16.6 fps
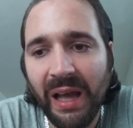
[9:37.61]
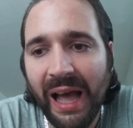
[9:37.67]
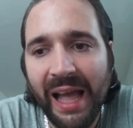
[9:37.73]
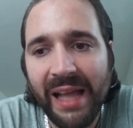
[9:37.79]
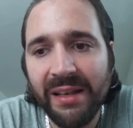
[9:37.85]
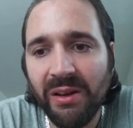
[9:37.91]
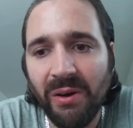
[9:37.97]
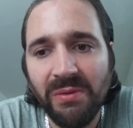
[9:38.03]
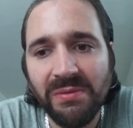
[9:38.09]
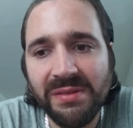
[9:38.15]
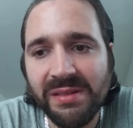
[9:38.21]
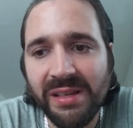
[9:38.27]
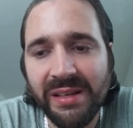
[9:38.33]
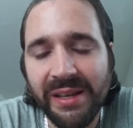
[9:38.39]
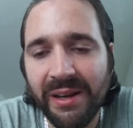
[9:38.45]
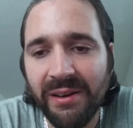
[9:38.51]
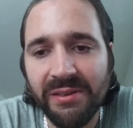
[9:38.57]
I don't
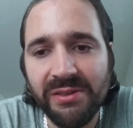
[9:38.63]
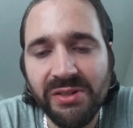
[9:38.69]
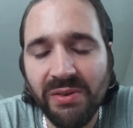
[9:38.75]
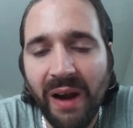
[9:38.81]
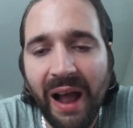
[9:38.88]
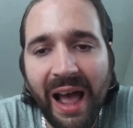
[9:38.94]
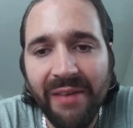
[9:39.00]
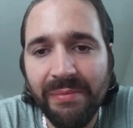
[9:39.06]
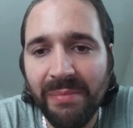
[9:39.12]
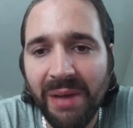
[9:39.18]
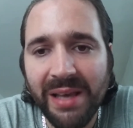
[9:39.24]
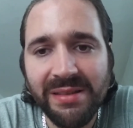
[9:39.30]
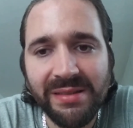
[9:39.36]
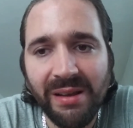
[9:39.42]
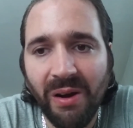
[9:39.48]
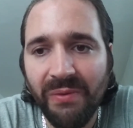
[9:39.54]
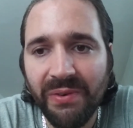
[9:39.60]
sit here and drive
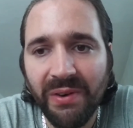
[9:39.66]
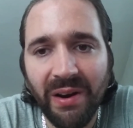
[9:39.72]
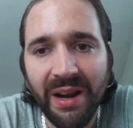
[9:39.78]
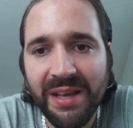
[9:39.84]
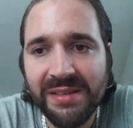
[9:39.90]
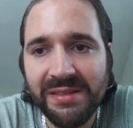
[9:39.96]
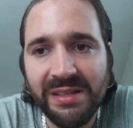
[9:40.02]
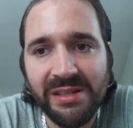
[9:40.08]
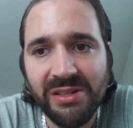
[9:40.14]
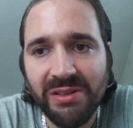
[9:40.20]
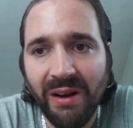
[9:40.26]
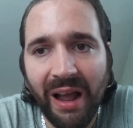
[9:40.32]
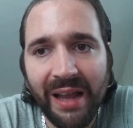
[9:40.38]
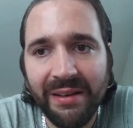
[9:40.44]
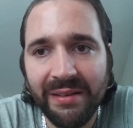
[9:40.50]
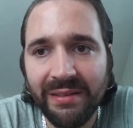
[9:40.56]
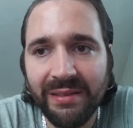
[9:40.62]
myself crazy
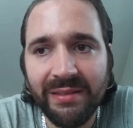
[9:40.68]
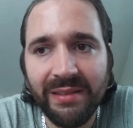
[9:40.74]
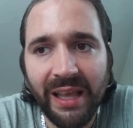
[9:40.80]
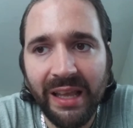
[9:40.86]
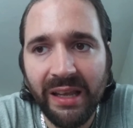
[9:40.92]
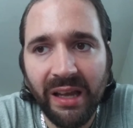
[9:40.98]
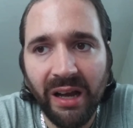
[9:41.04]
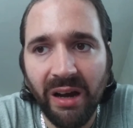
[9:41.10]
trying to think